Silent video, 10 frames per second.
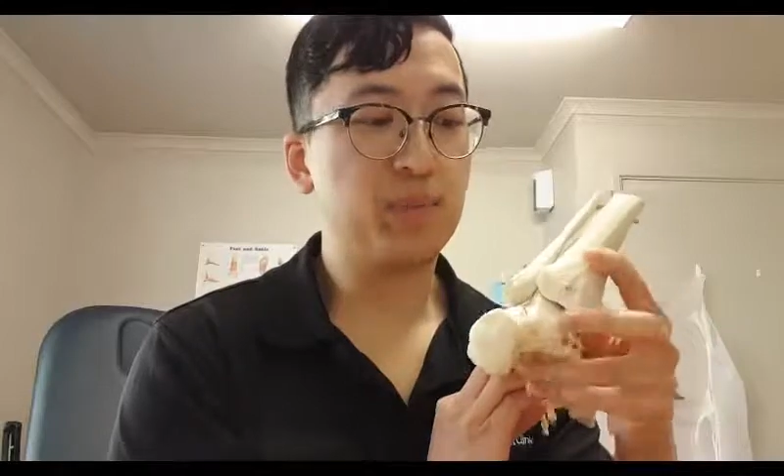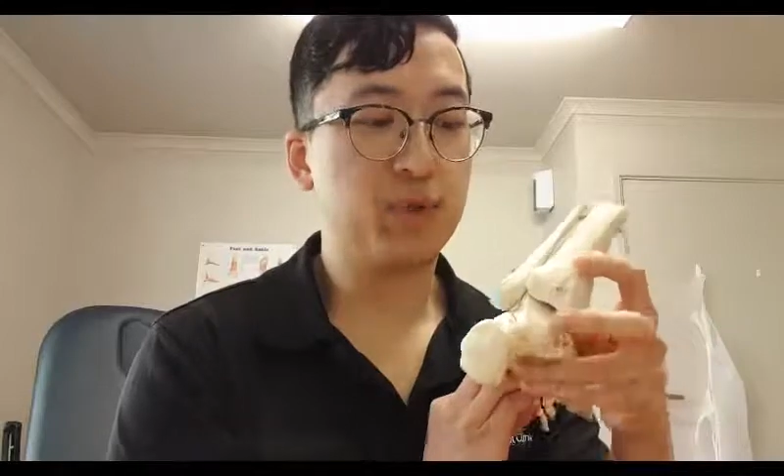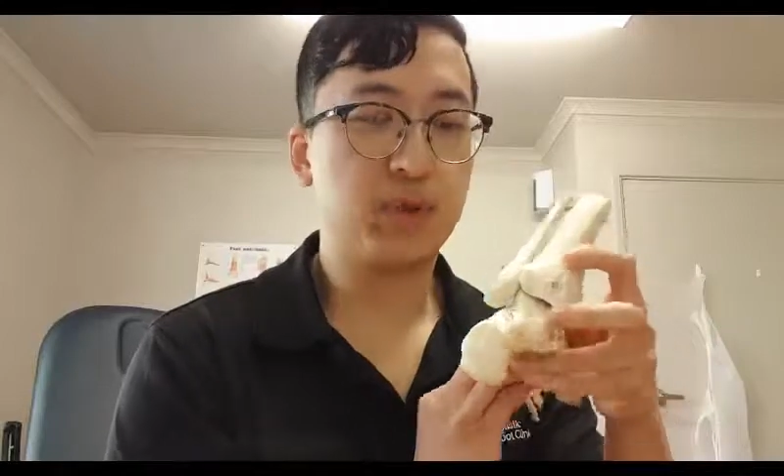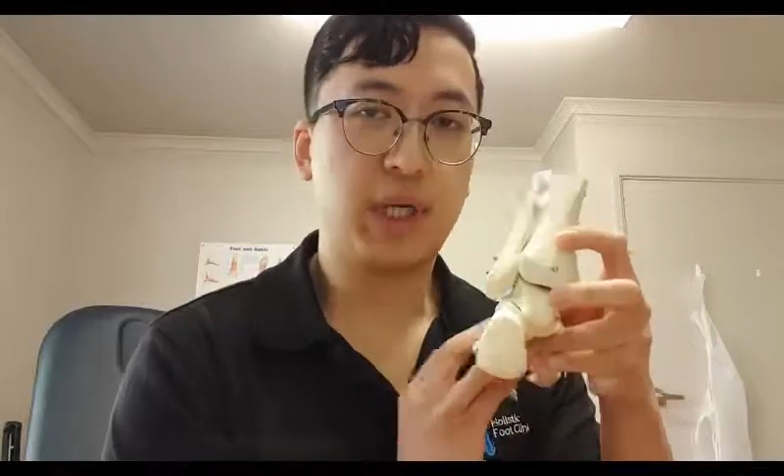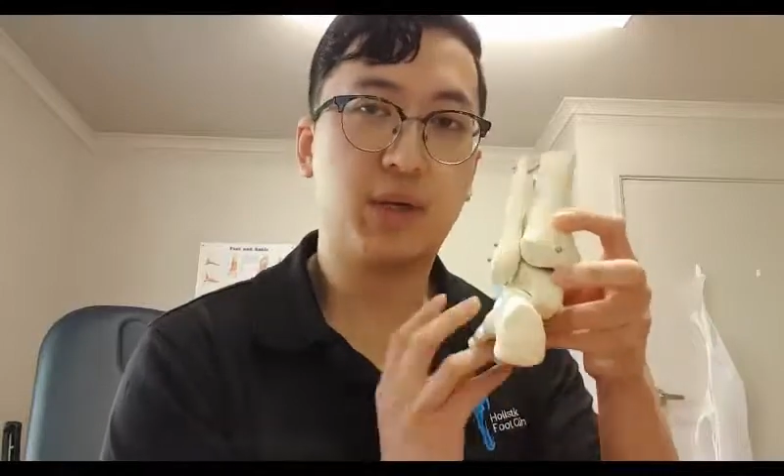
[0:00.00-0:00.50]

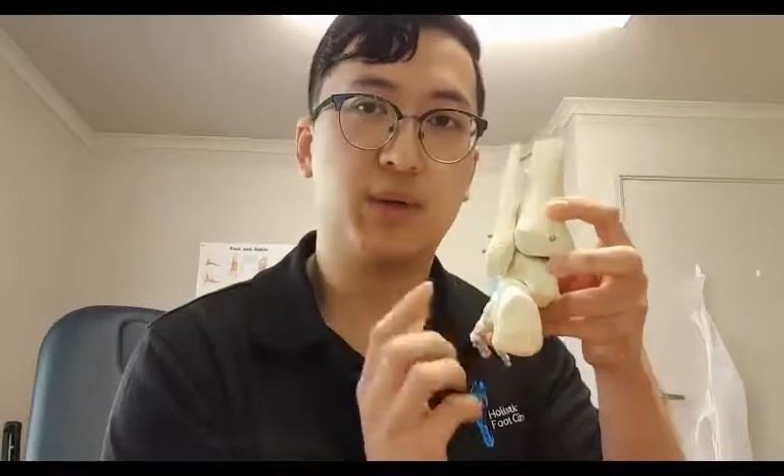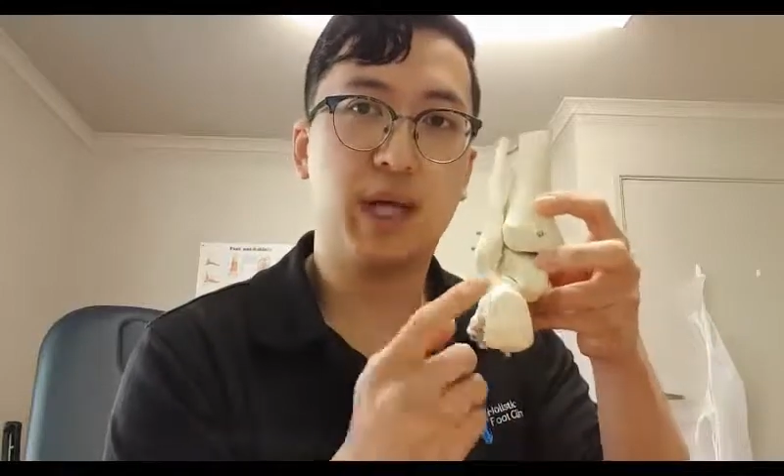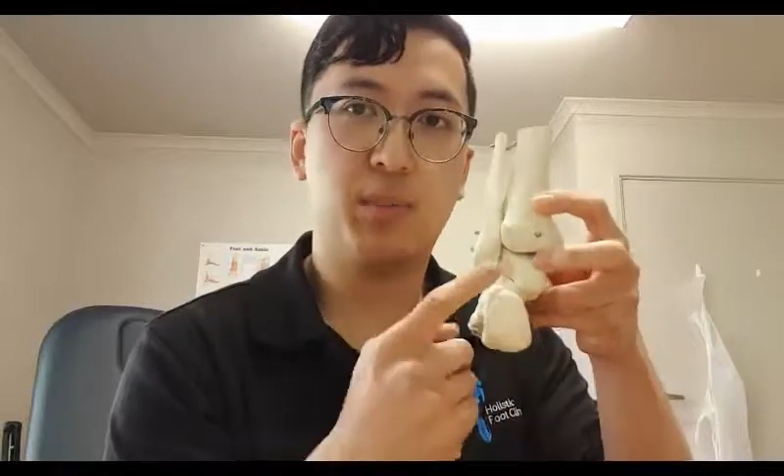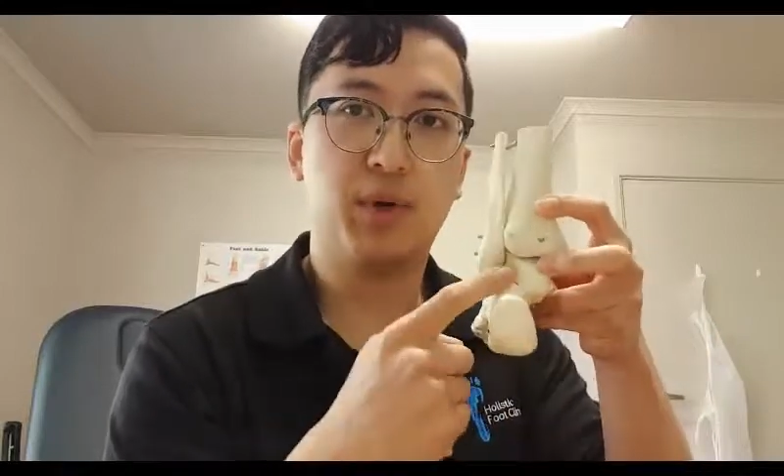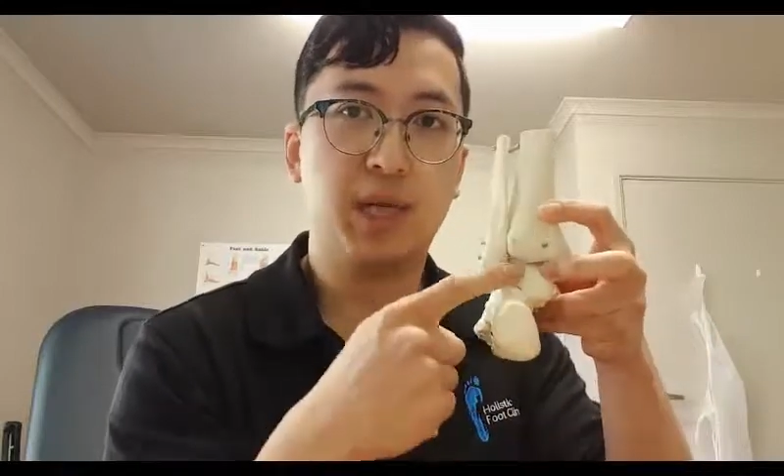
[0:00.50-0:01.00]
do get caught
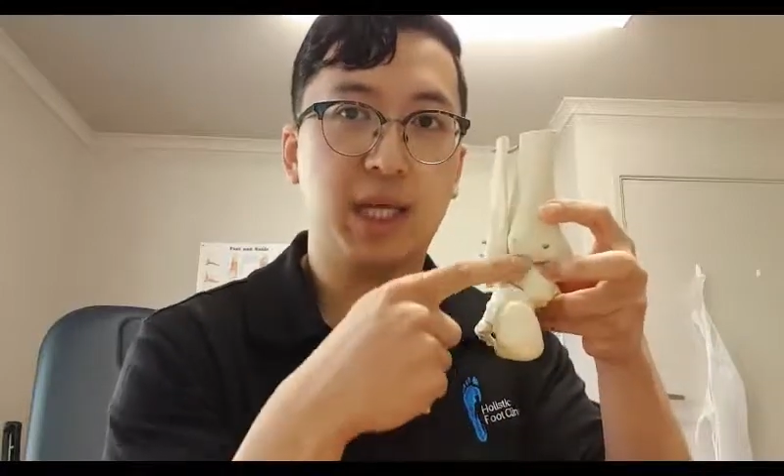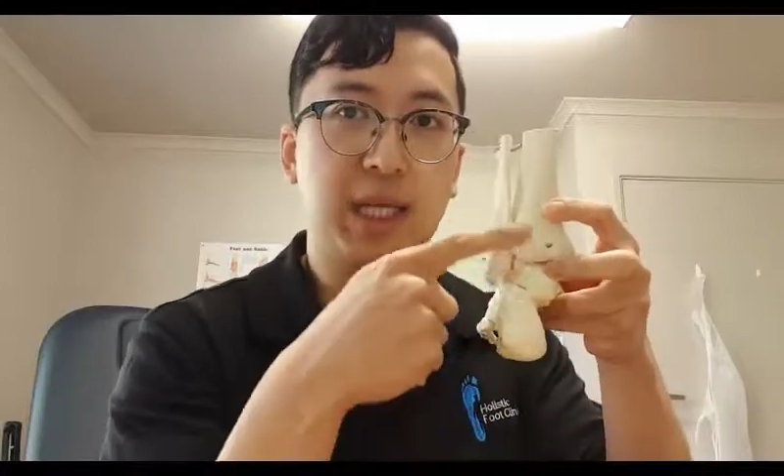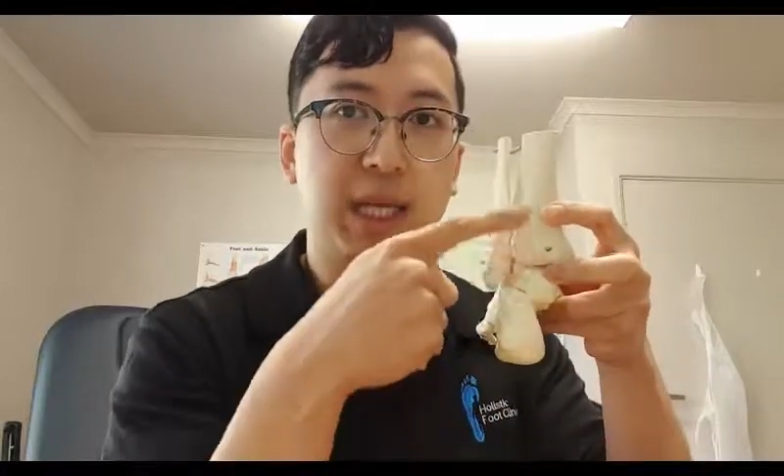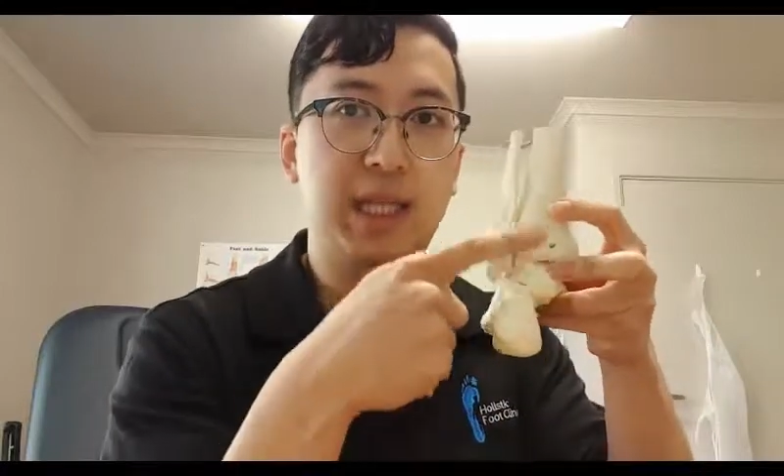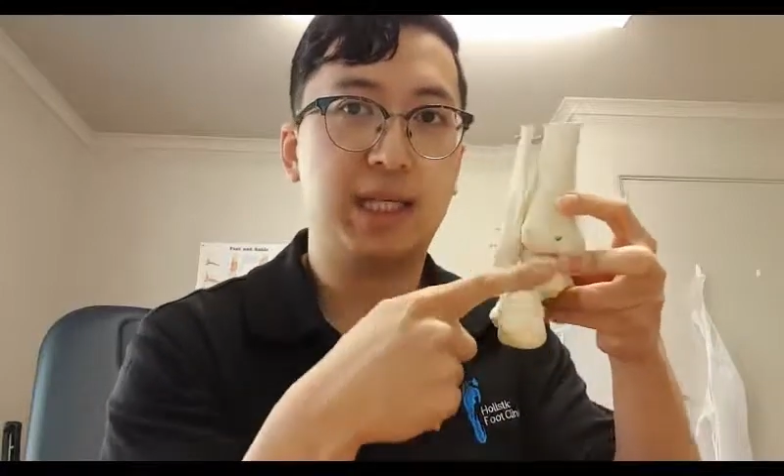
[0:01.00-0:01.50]
up on
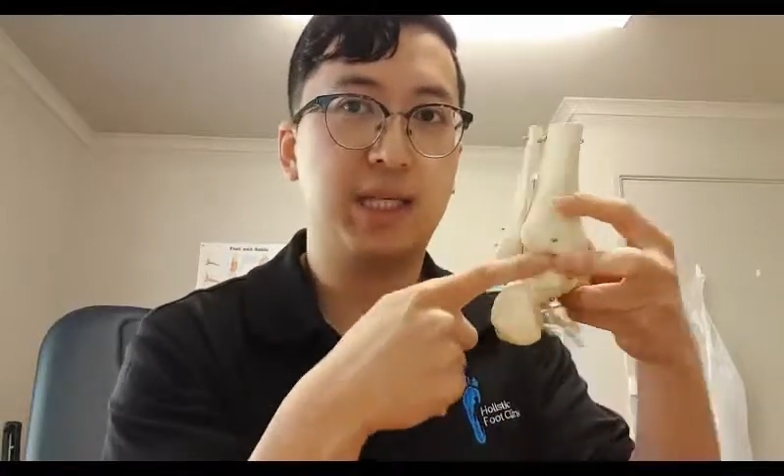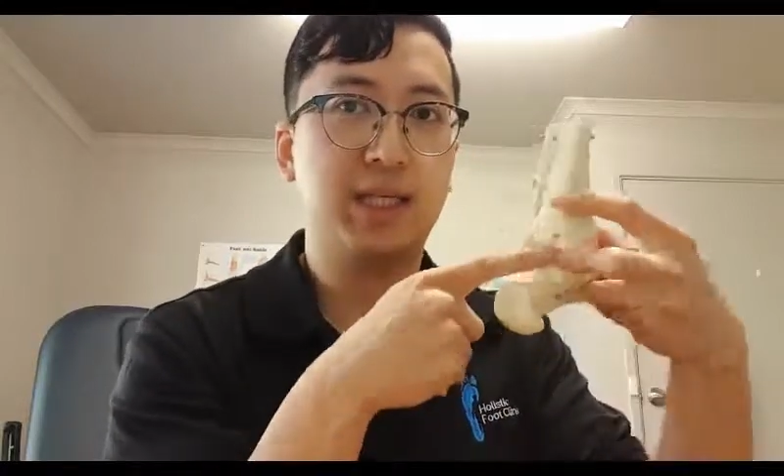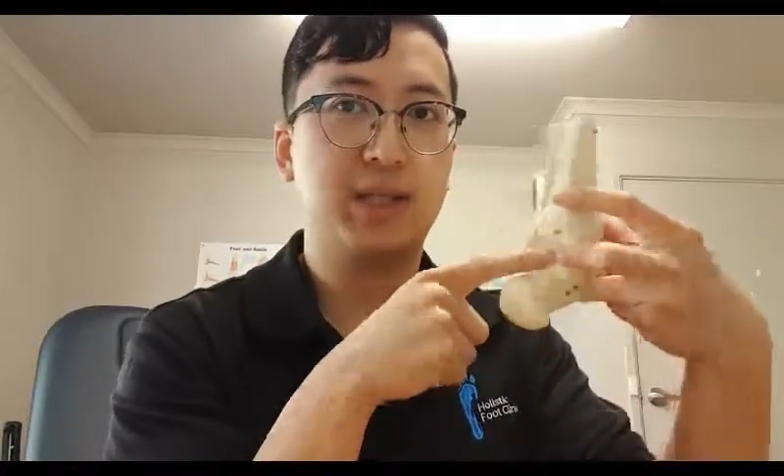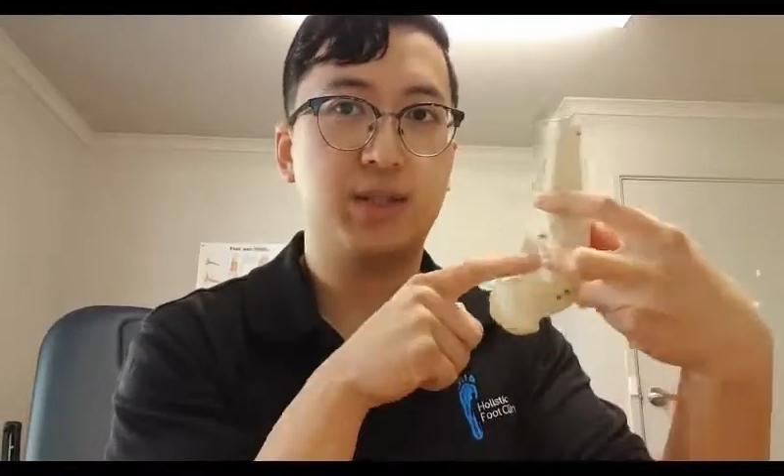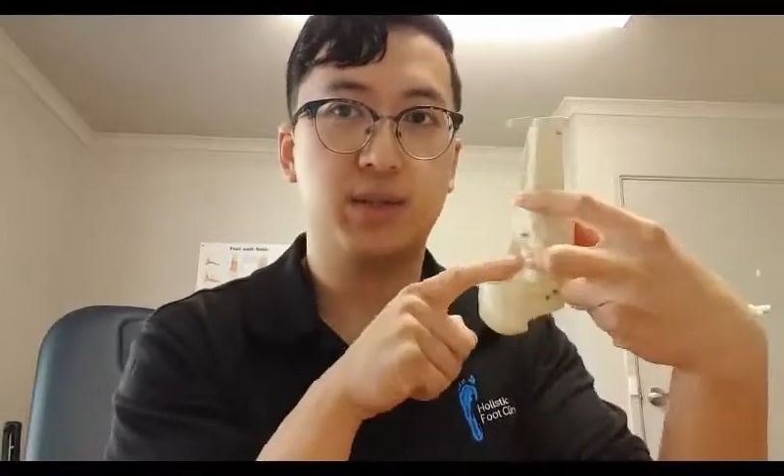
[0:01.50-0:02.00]

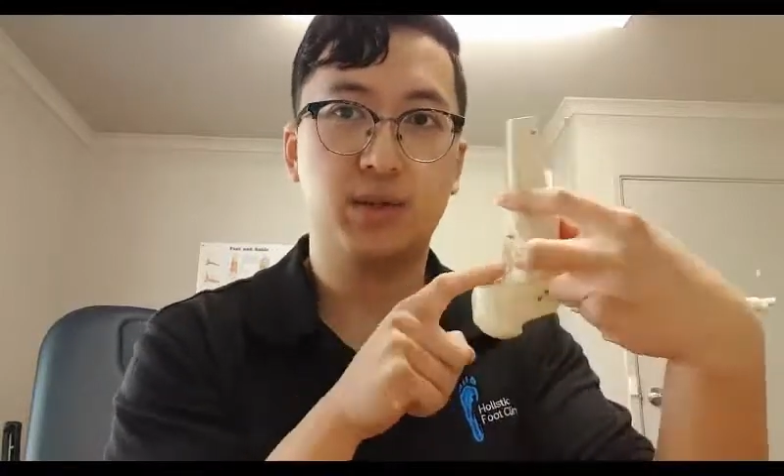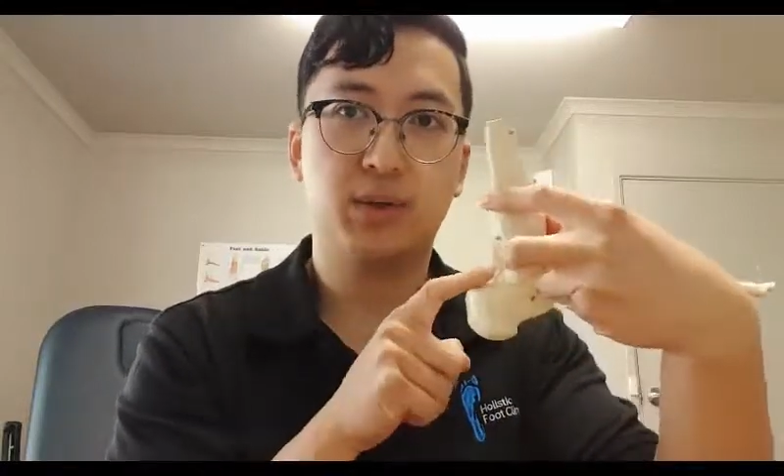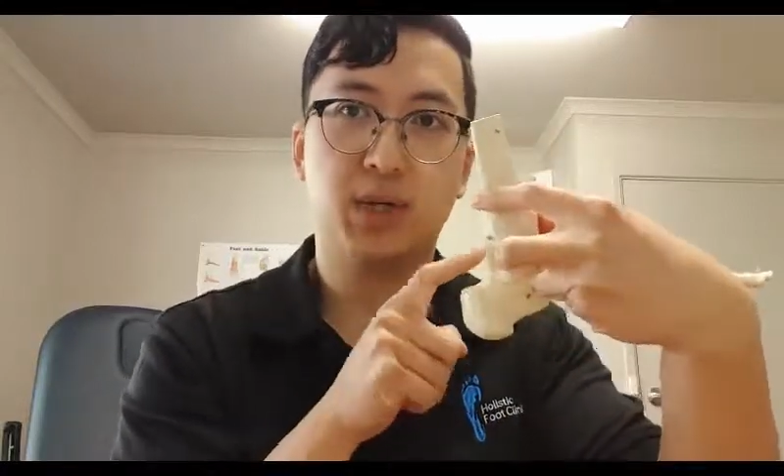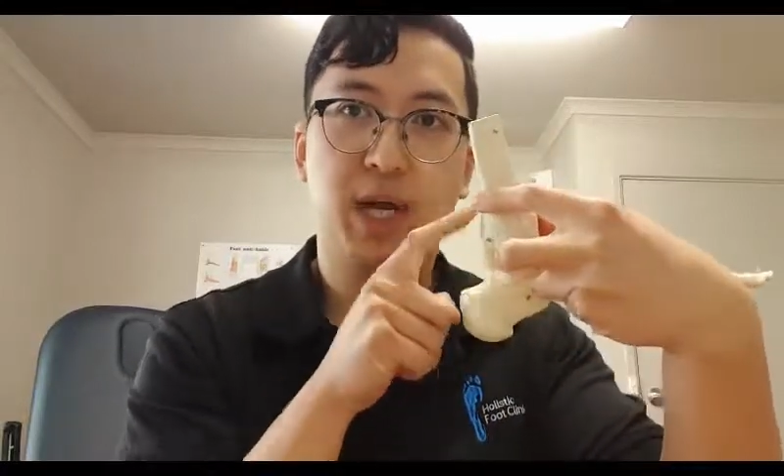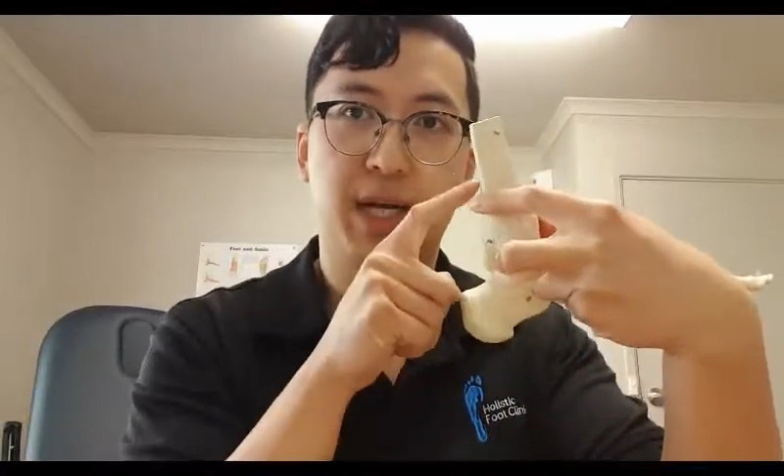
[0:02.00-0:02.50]
Achilles or
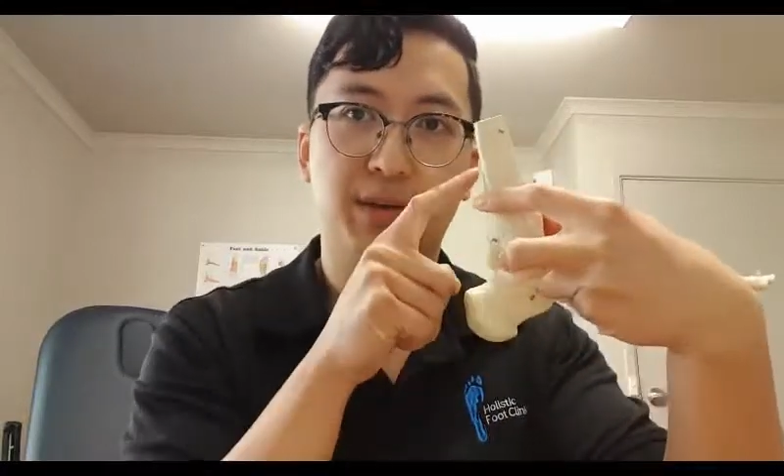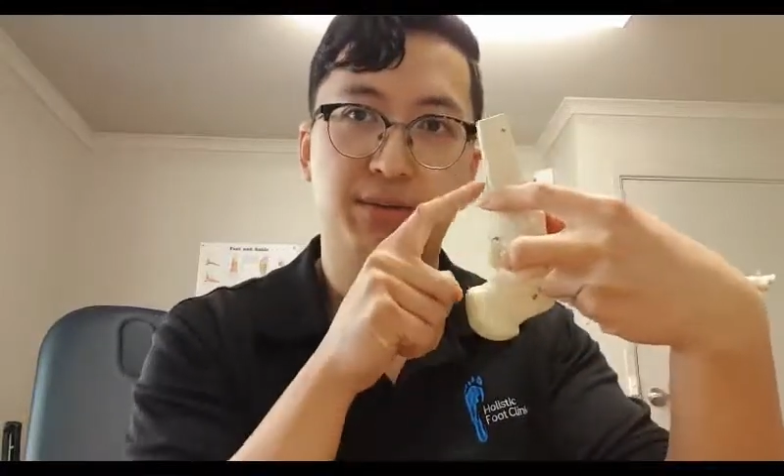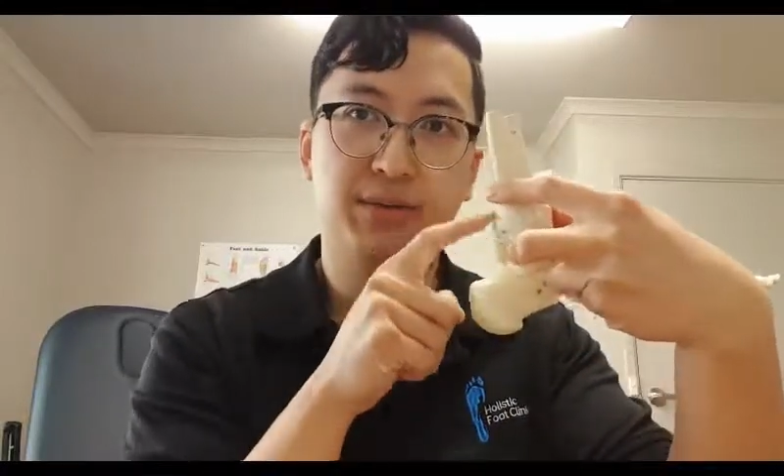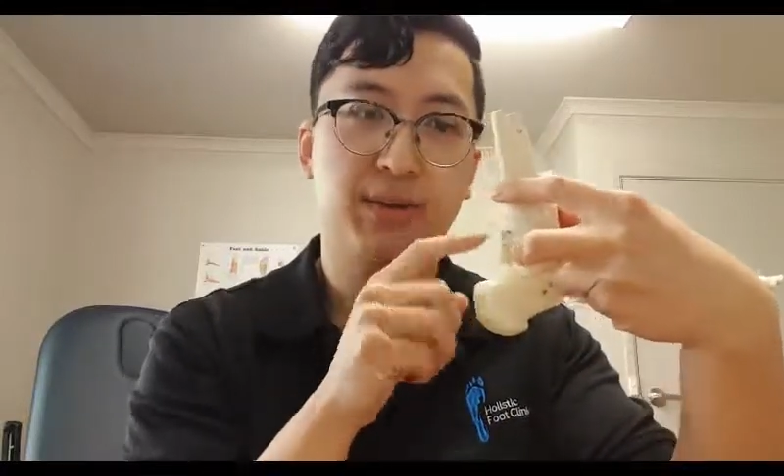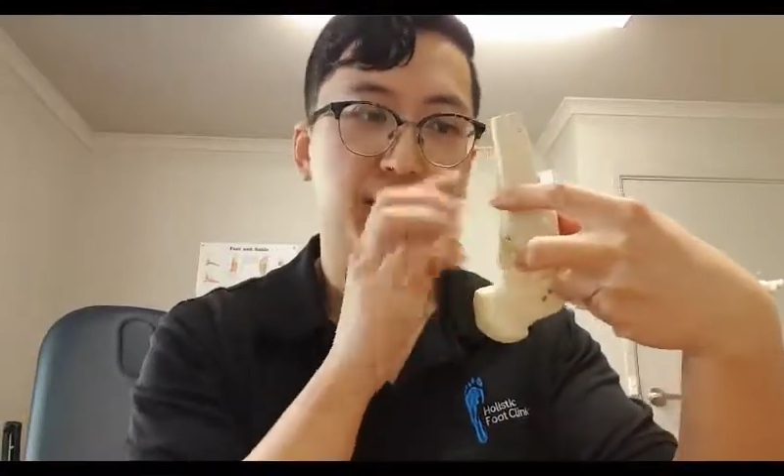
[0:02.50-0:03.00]
kind of